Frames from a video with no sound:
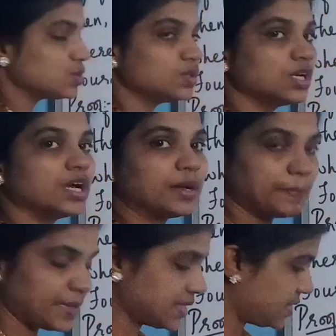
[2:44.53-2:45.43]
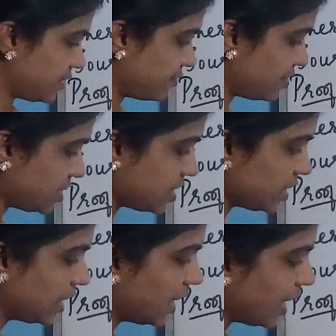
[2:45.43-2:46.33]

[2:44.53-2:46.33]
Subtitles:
to plus infinity